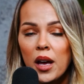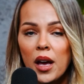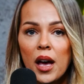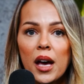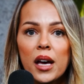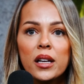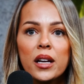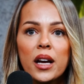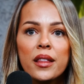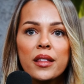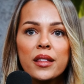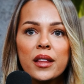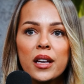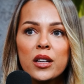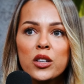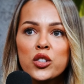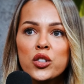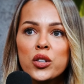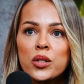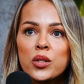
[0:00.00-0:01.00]
And I
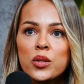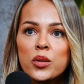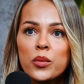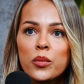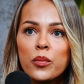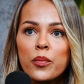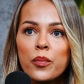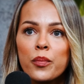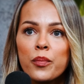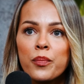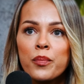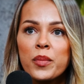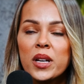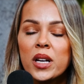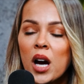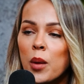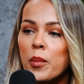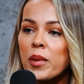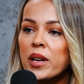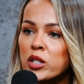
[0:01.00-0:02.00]
think just
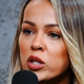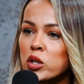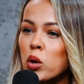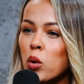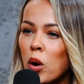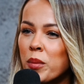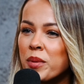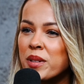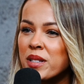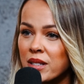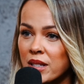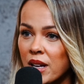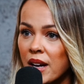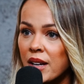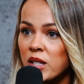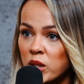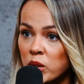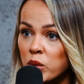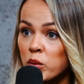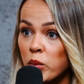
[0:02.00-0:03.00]
becoming so
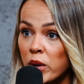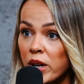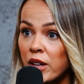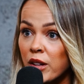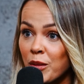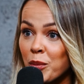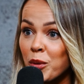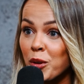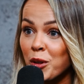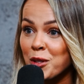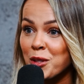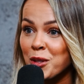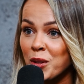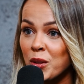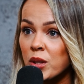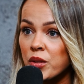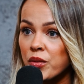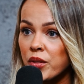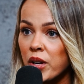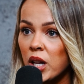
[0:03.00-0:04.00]
obsessed with
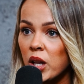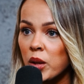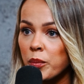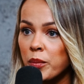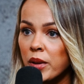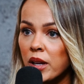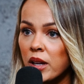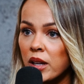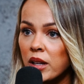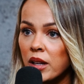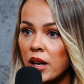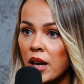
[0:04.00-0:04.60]
personal development